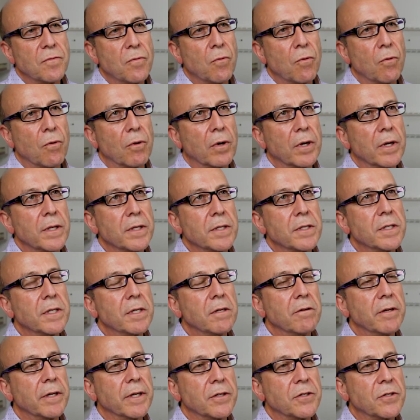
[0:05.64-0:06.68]
for
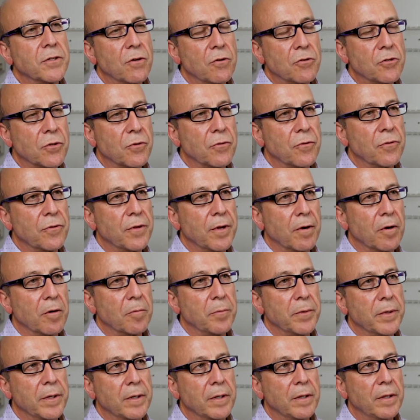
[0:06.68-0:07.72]
considering a surgical
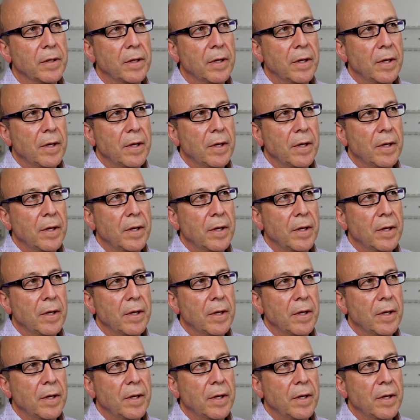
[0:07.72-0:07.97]
therapy